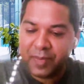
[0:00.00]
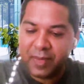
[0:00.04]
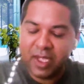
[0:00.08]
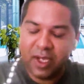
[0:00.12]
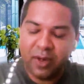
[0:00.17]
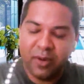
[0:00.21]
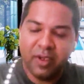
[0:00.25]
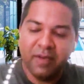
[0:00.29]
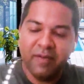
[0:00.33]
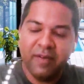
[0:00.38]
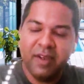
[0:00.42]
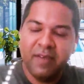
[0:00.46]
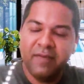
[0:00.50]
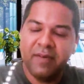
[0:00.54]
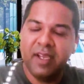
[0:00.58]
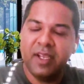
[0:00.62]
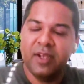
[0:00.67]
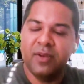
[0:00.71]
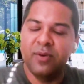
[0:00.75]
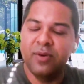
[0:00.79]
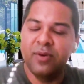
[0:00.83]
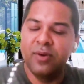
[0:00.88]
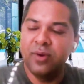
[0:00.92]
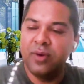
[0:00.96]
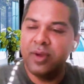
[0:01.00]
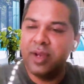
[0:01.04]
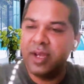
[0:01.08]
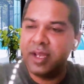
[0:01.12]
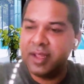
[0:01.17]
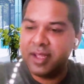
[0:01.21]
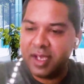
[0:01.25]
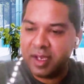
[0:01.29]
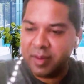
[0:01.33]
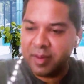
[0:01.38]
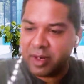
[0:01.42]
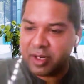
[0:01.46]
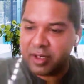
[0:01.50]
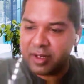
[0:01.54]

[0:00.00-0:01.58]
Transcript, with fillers: Now, even if I don't know anything